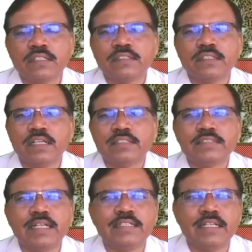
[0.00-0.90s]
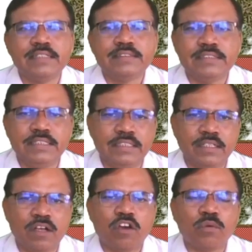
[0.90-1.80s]
third side, that is
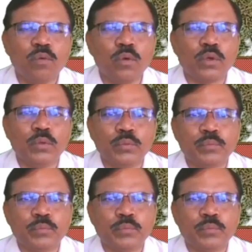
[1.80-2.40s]
C or OQ.